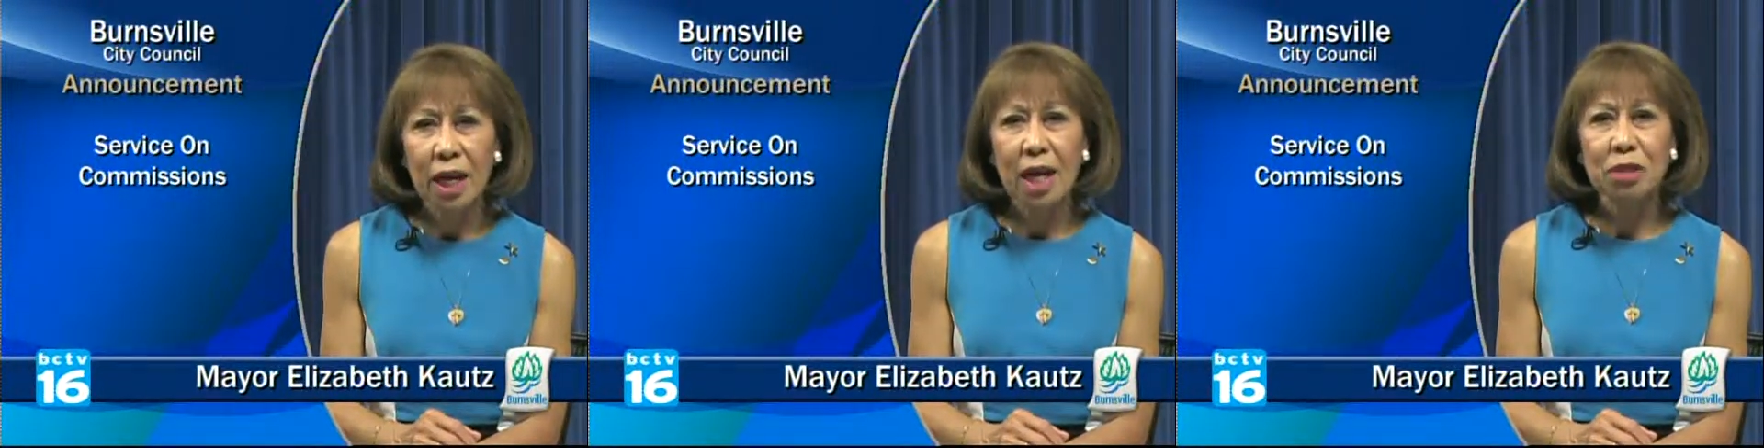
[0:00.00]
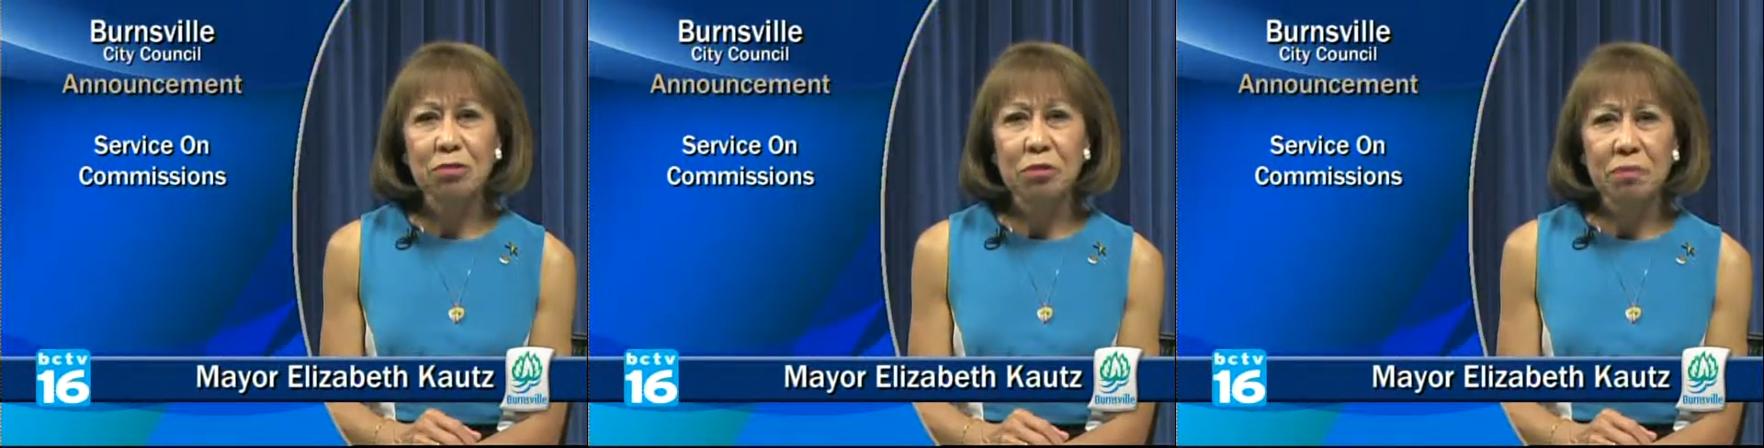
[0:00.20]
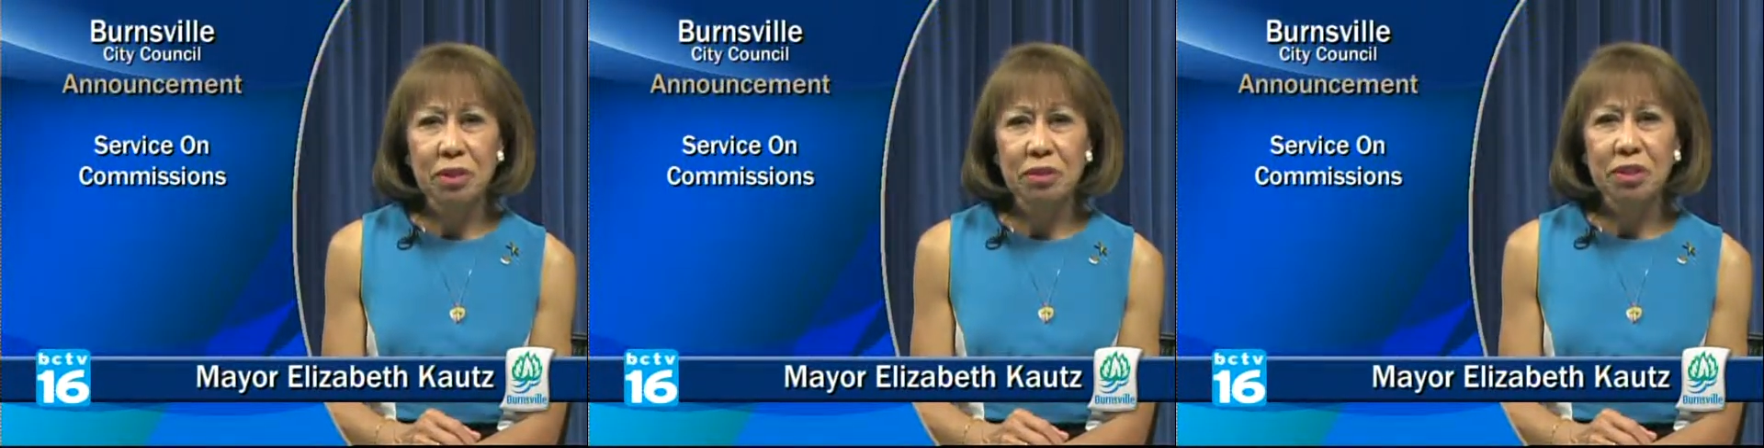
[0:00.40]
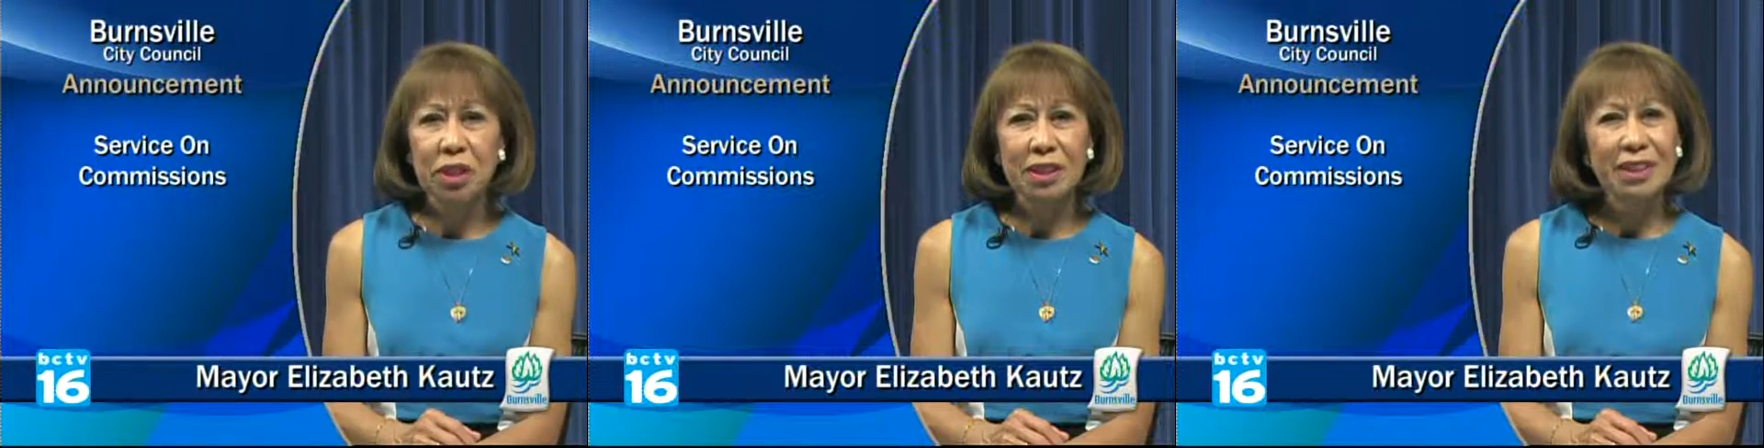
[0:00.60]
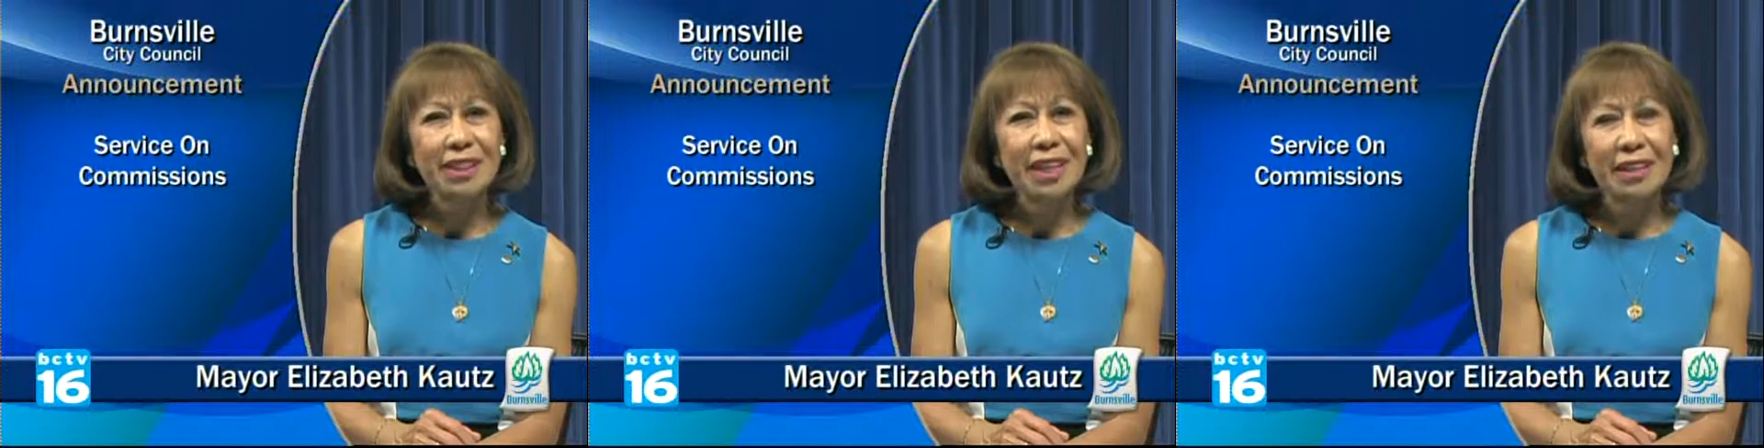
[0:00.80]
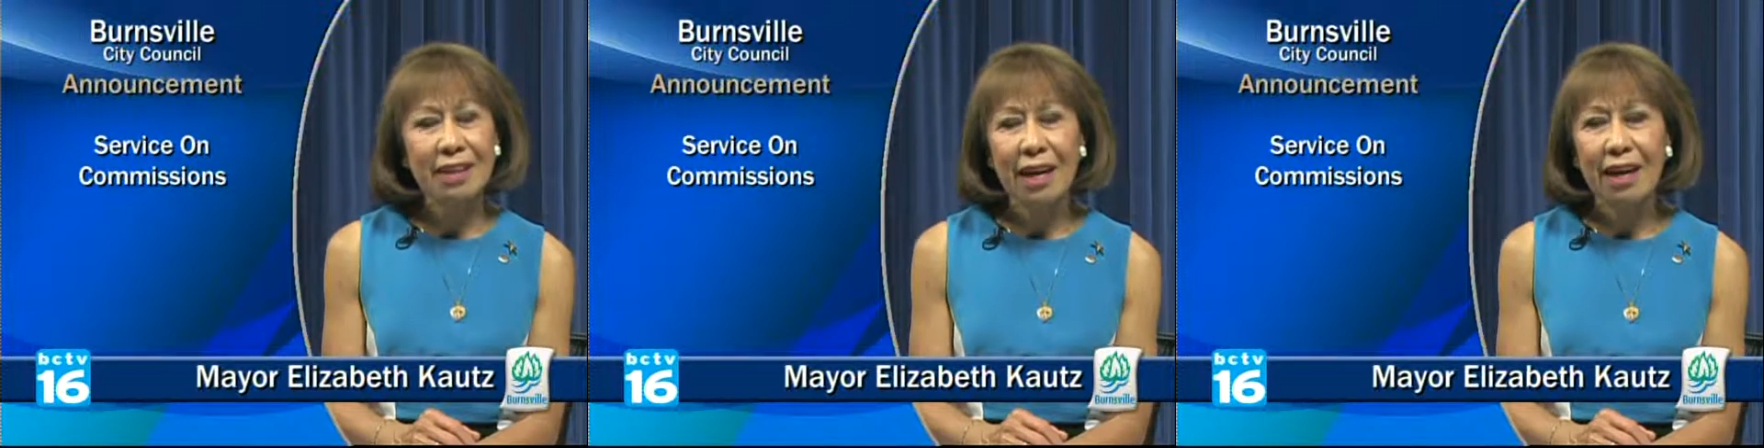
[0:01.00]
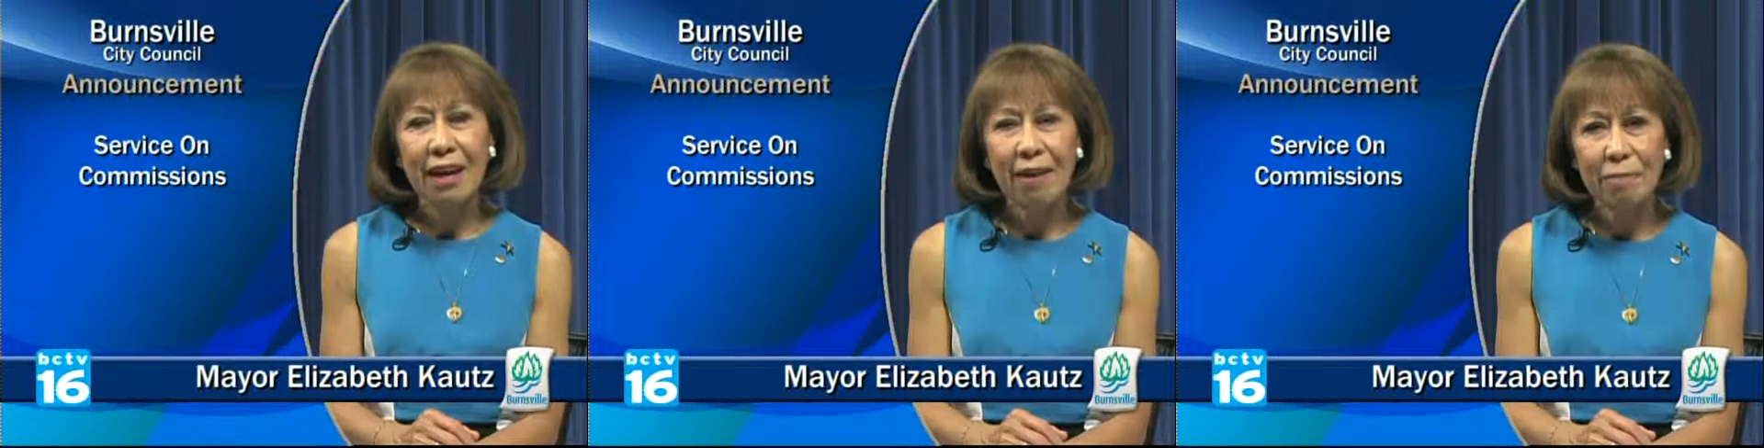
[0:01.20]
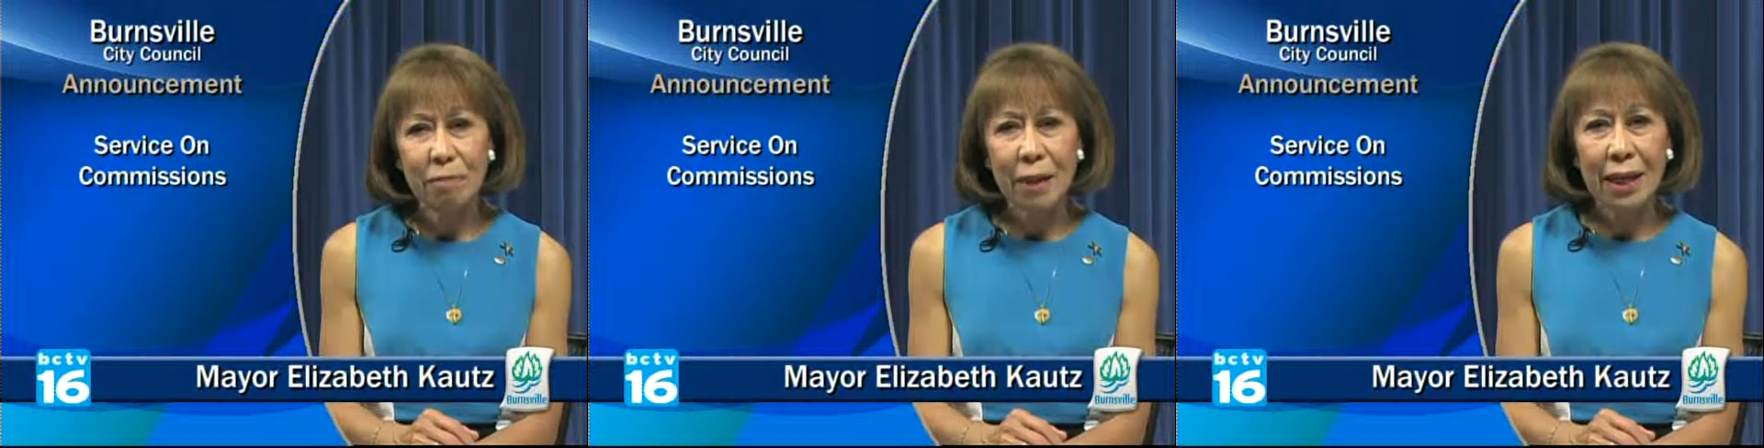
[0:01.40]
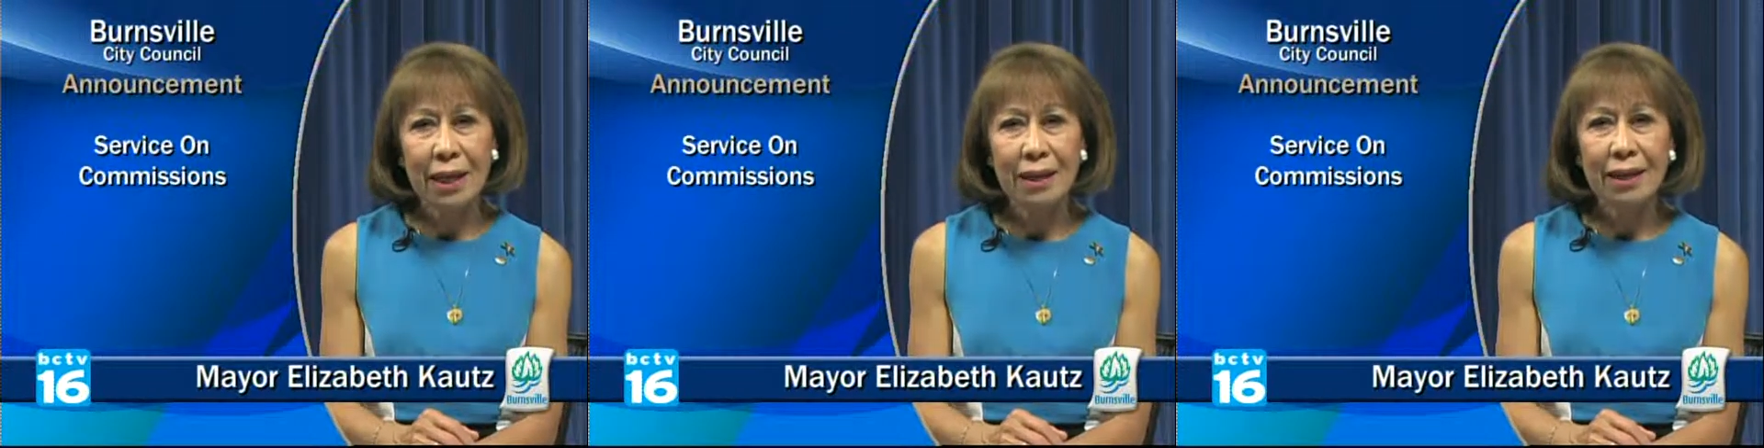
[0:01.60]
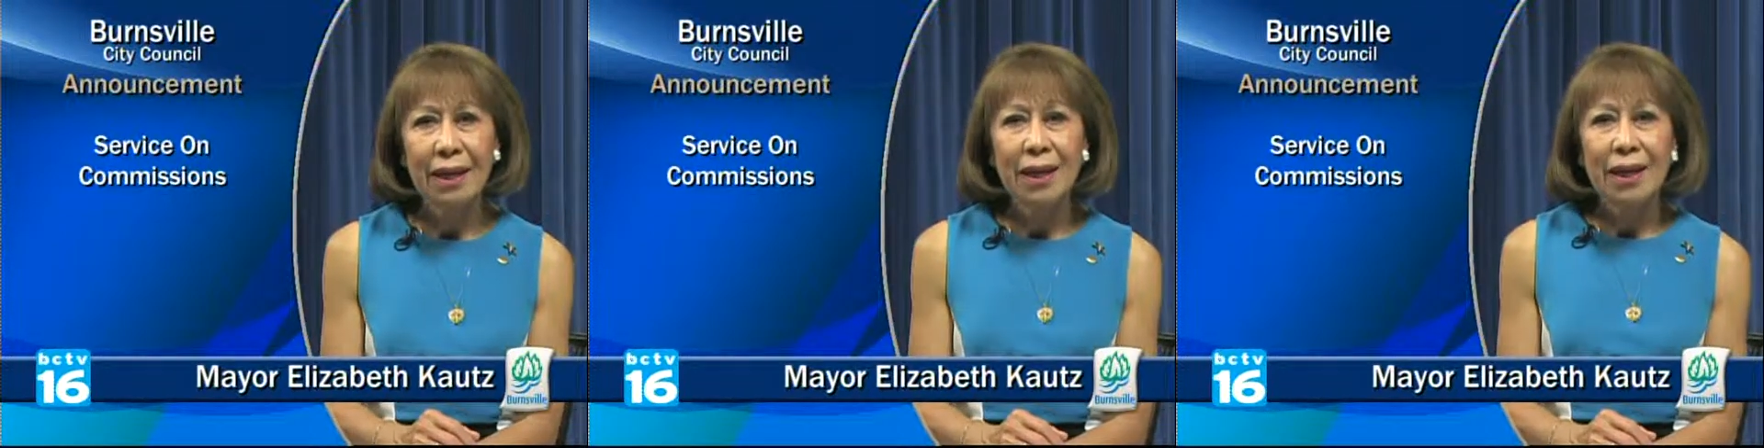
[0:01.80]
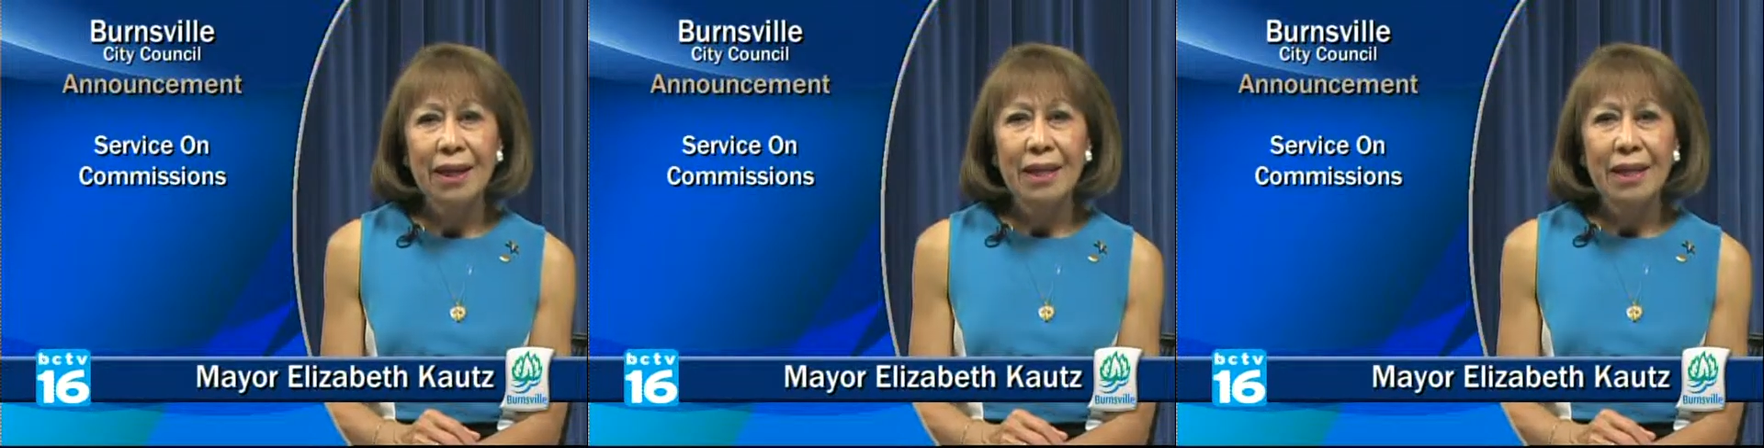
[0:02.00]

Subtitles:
contributions that they have made